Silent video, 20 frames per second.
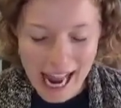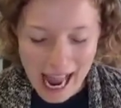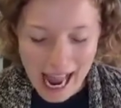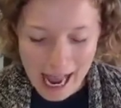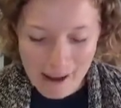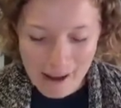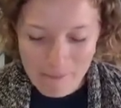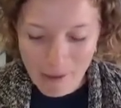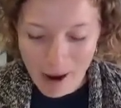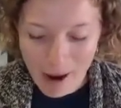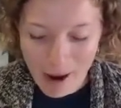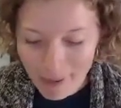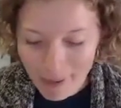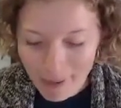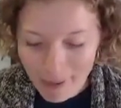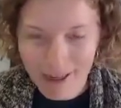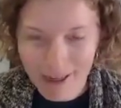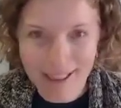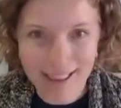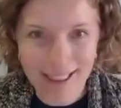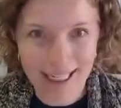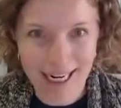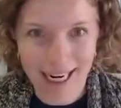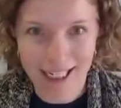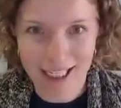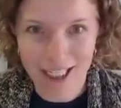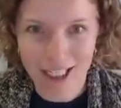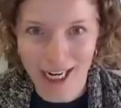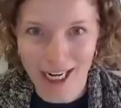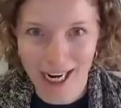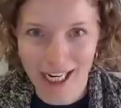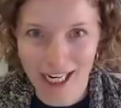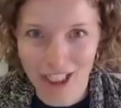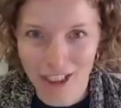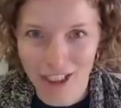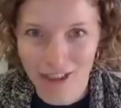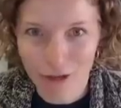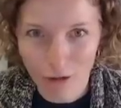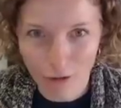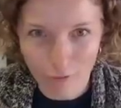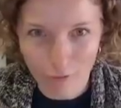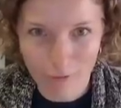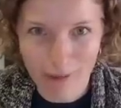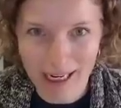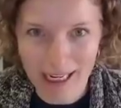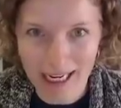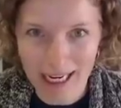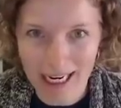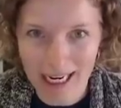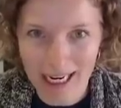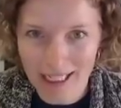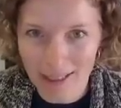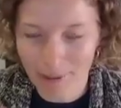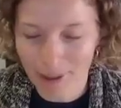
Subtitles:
my background's in education, taught for many years,